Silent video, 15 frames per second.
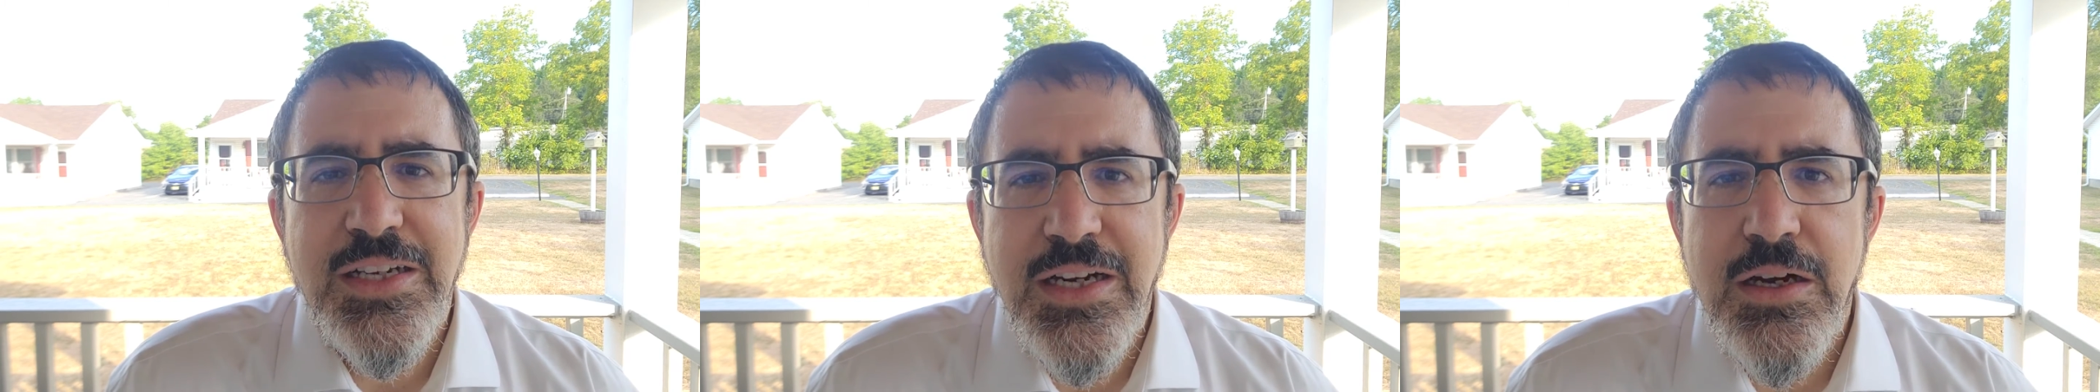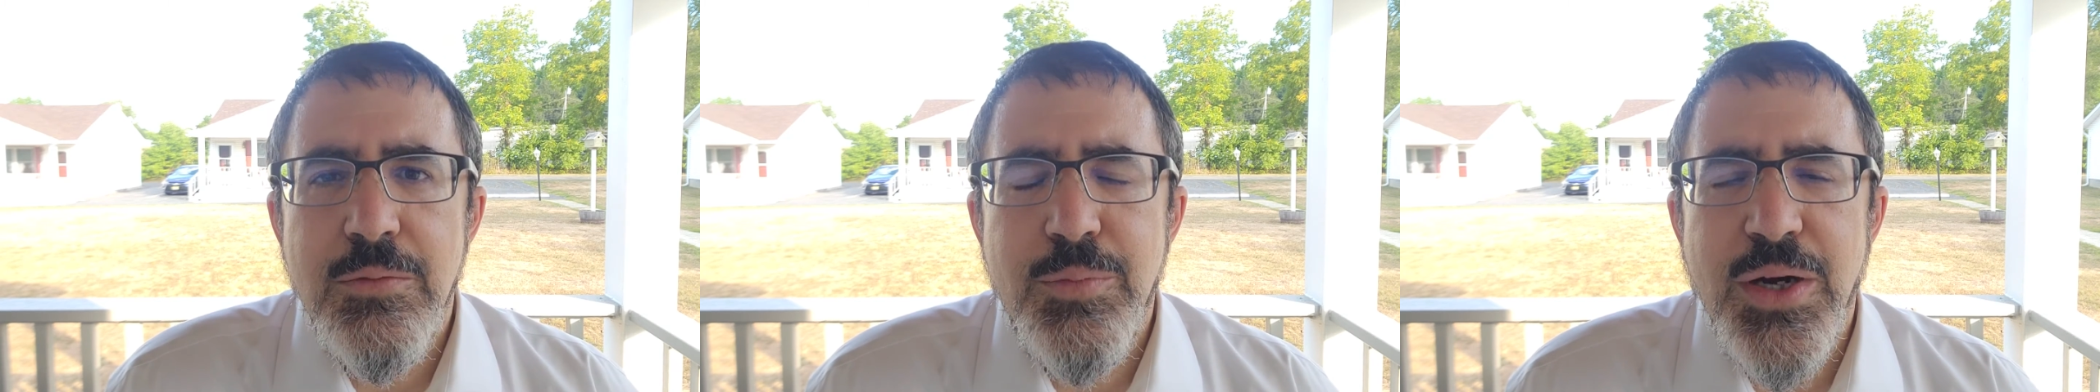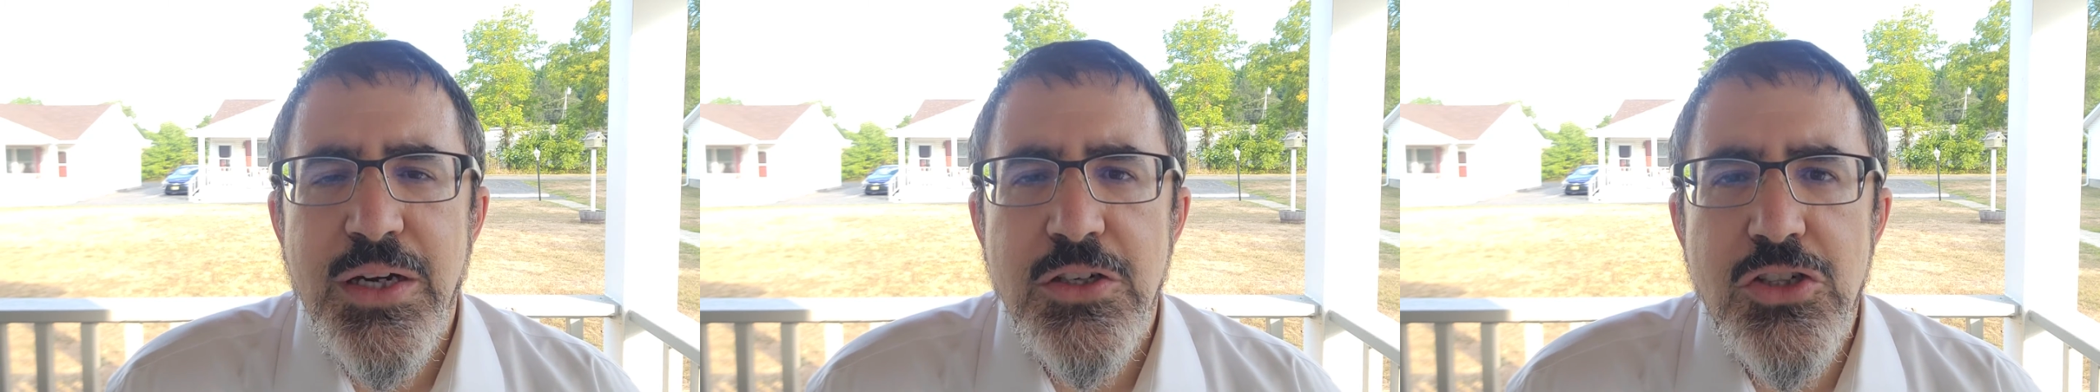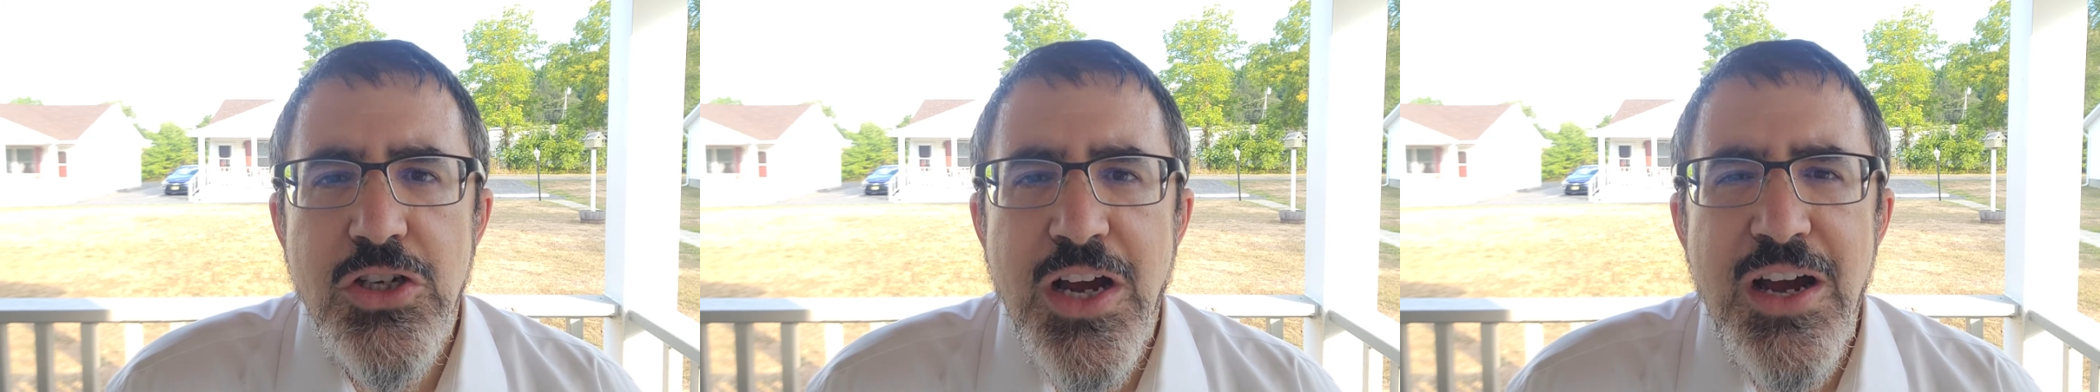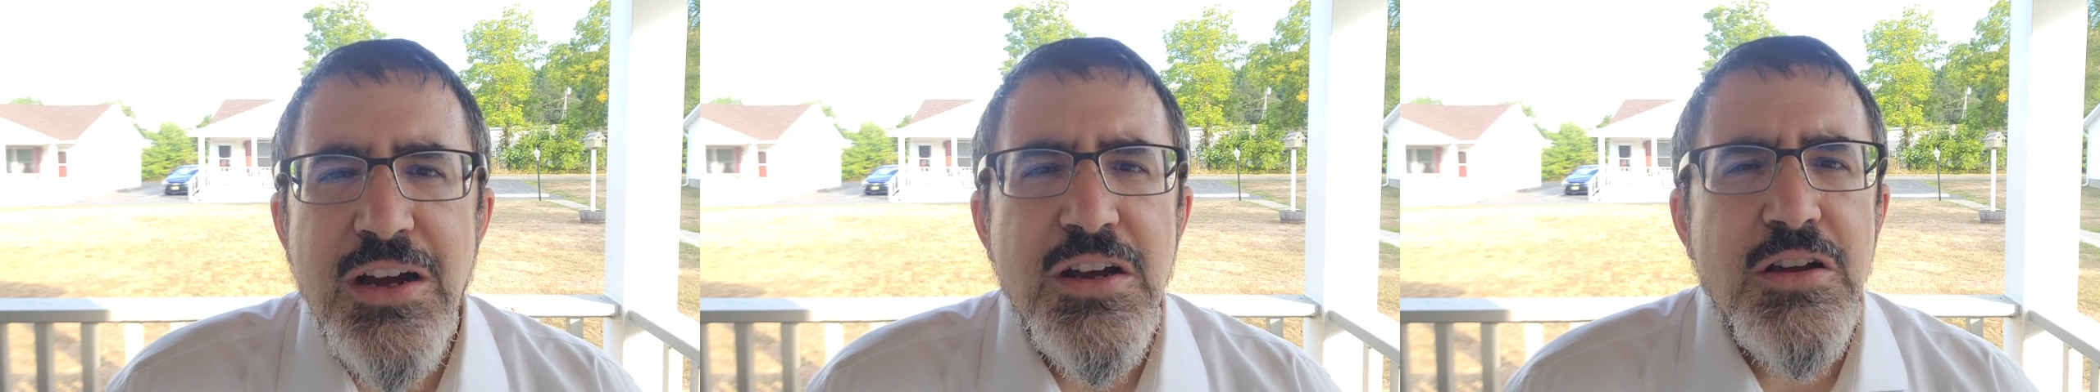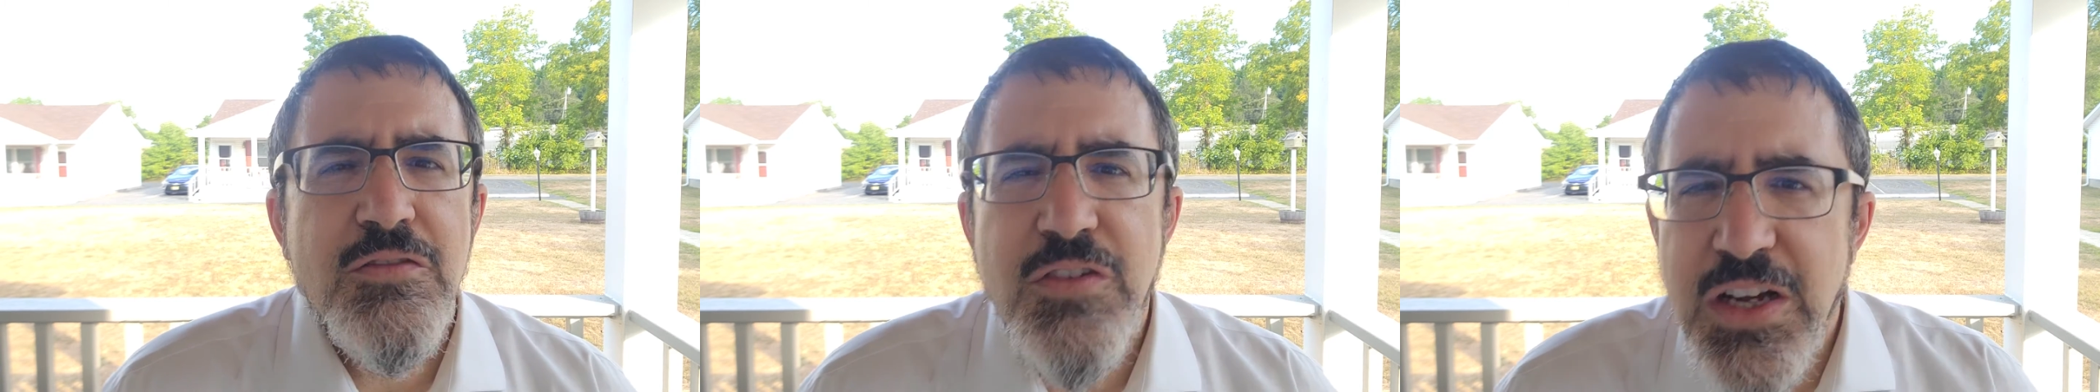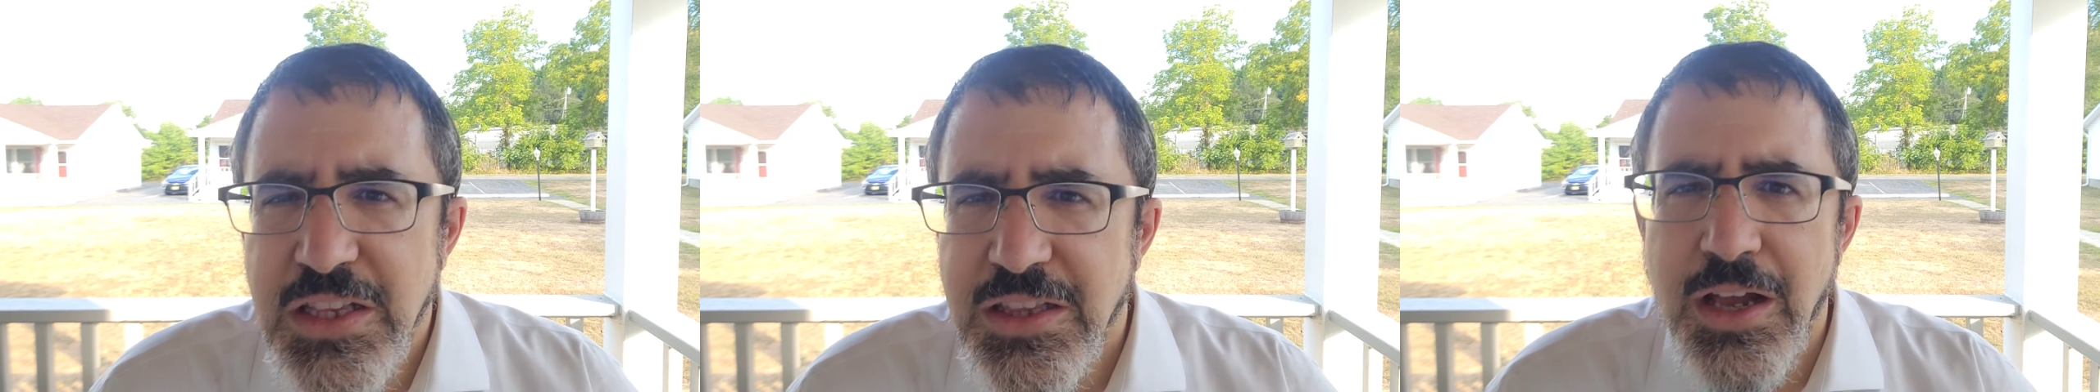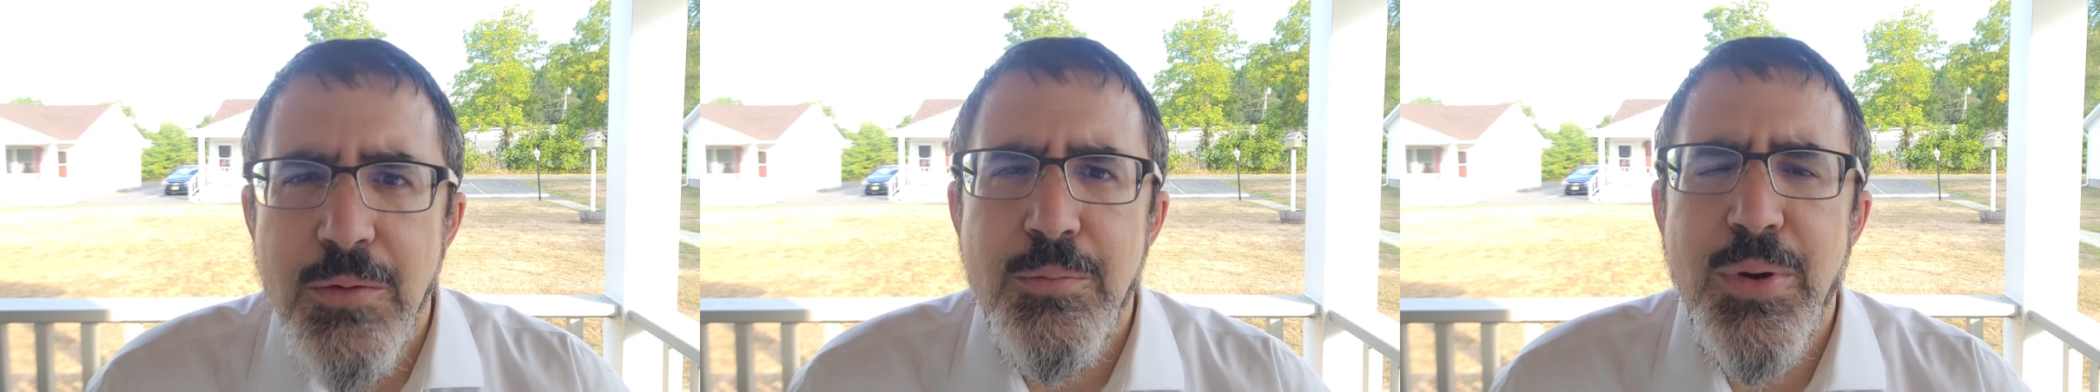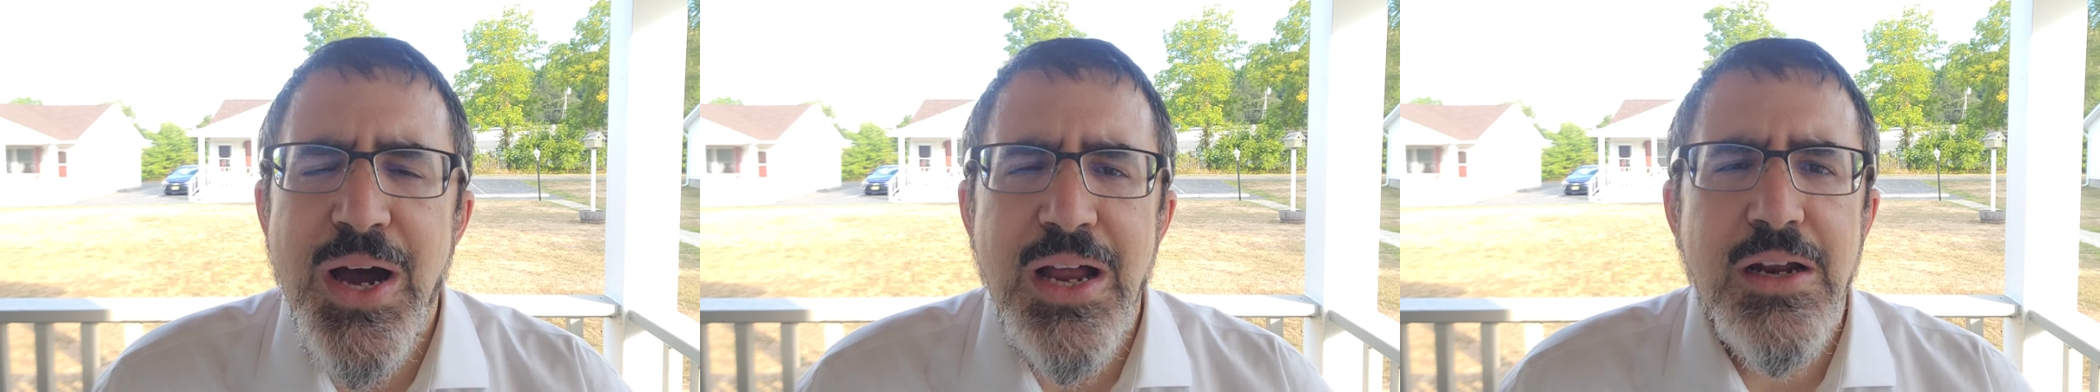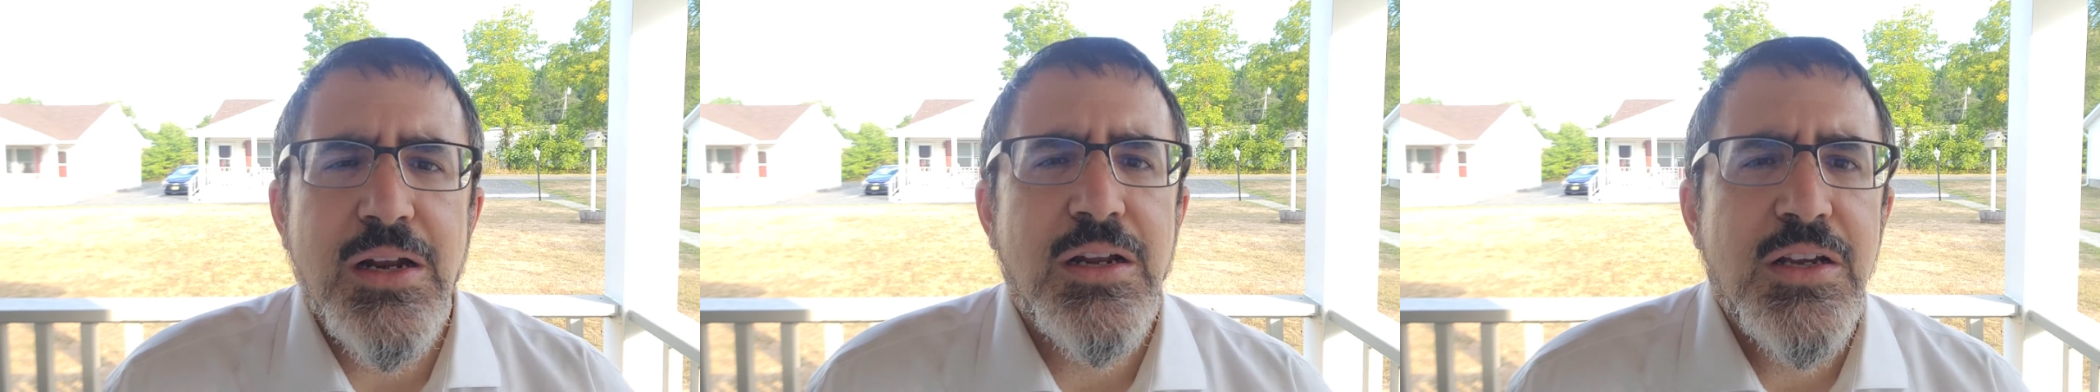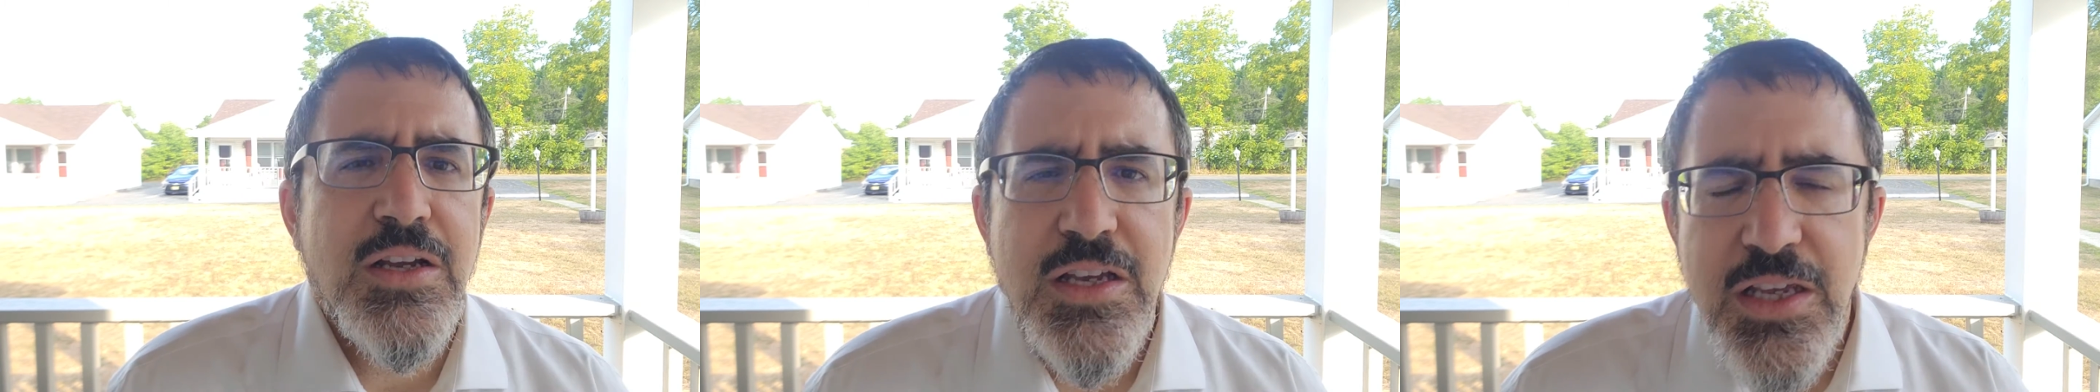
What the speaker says: in our parasha, Ve'et Napal,